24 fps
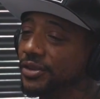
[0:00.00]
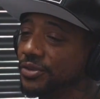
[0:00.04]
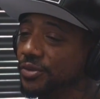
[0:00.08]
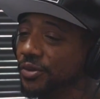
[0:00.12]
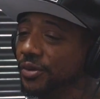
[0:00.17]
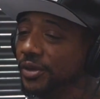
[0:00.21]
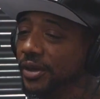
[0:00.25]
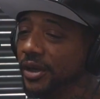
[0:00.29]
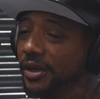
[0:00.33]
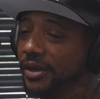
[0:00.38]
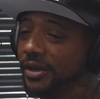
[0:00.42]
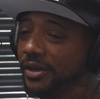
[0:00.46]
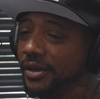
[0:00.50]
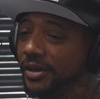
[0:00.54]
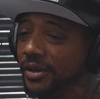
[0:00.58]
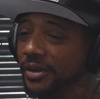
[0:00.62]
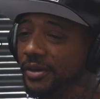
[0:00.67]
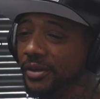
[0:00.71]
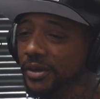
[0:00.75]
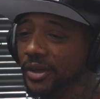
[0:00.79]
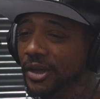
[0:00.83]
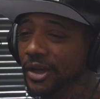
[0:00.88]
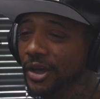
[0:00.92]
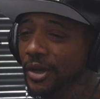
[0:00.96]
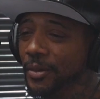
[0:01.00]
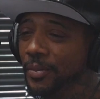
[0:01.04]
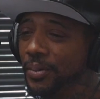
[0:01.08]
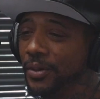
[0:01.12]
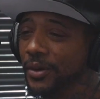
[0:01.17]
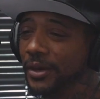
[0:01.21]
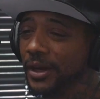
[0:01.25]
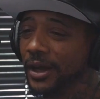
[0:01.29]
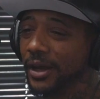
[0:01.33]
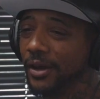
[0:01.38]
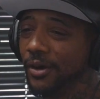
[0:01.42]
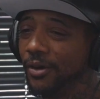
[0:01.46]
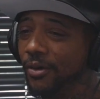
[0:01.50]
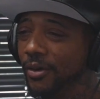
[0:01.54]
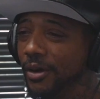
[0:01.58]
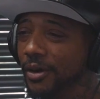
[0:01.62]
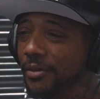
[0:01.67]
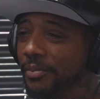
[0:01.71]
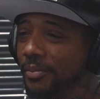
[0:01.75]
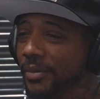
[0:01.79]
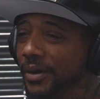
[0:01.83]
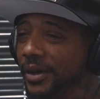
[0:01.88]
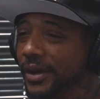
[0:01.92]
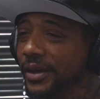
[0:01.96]
created and put our heart
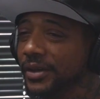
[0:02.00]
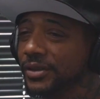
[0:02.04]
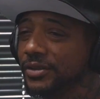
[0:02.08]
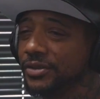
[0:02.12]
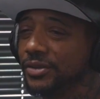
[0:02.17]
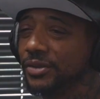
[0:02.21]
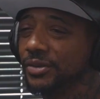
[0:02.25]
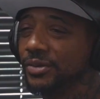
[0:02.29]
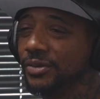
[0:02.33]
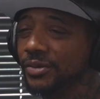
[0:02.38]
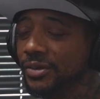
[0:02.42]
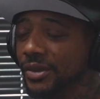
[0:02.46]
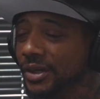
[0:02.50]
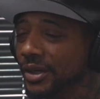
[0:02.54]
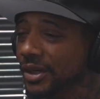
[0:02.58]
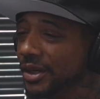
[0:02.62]
and mind to,